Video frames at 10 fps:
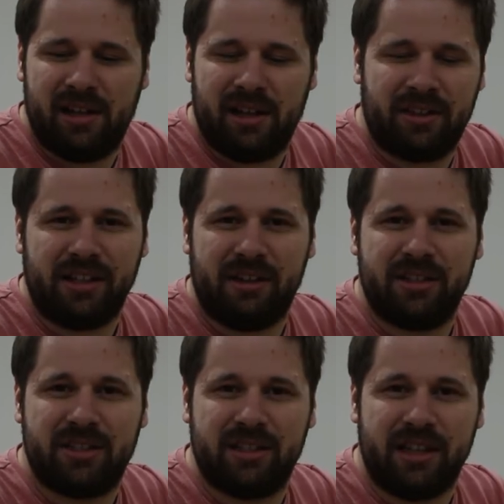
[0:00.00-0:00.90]
I think there
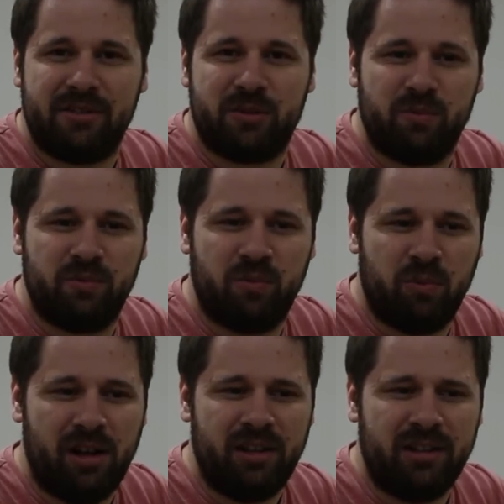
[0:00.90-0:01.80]
is
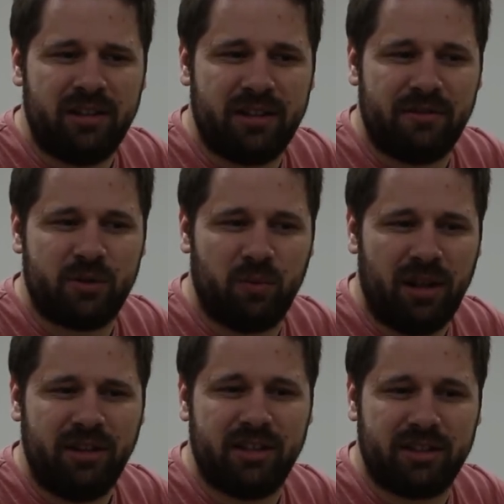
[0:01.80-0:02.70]
one
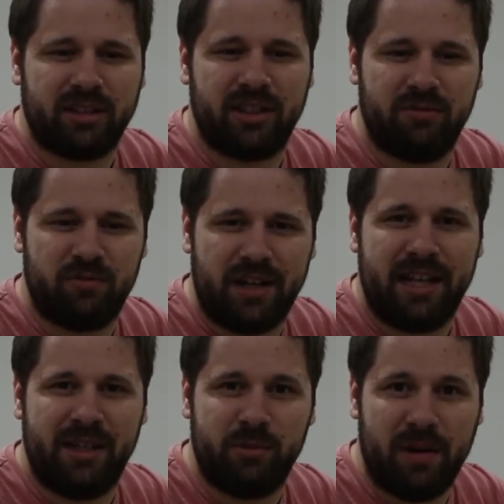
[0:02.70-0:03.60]
that does it
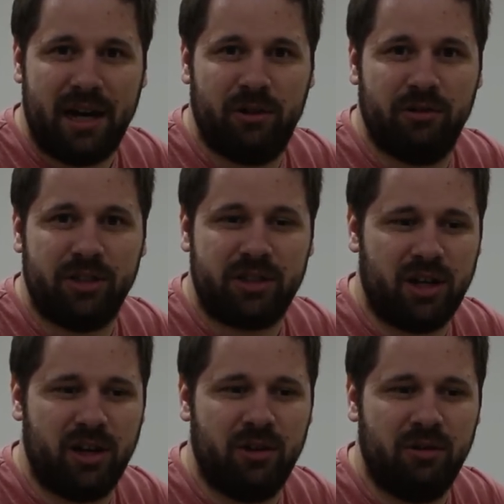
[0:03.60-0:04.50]
really well. The
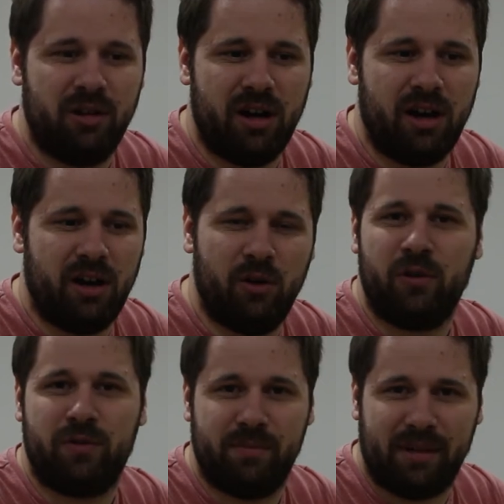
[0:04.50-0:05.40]
show
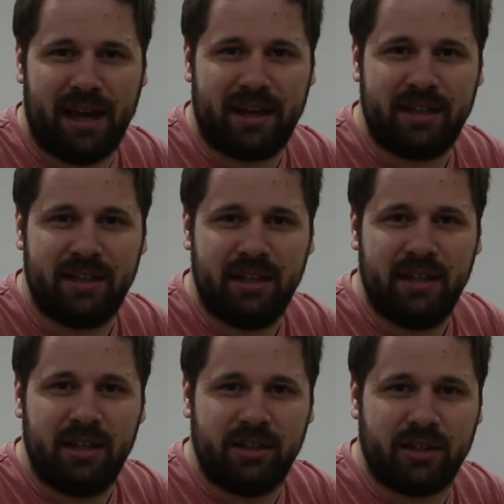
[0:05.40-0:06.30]
Orphan Black
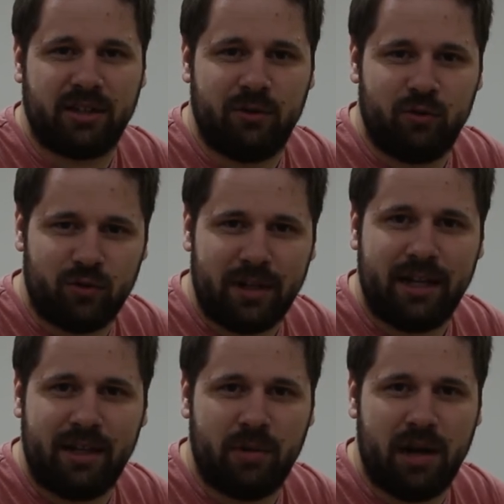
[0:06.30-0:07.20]
does it
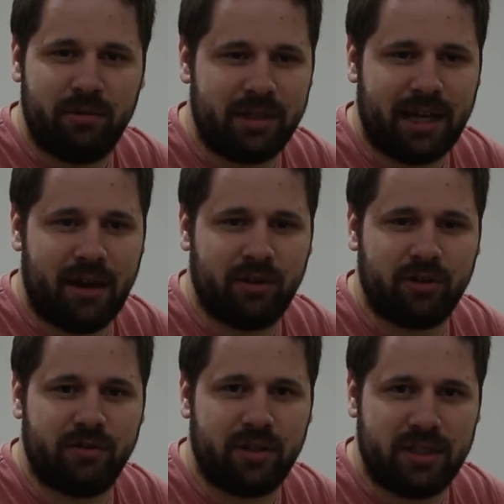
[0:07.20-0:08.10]
really well with the
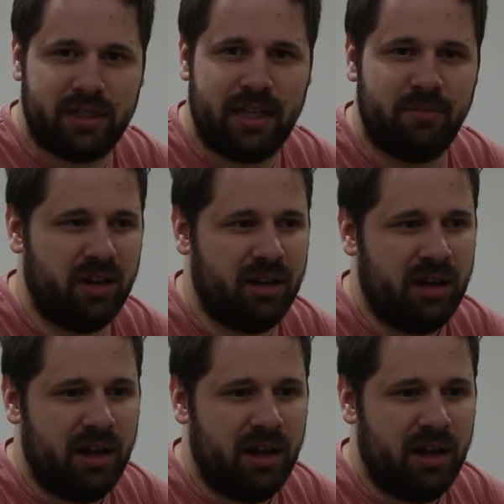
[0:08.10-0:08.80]
character of Cosima,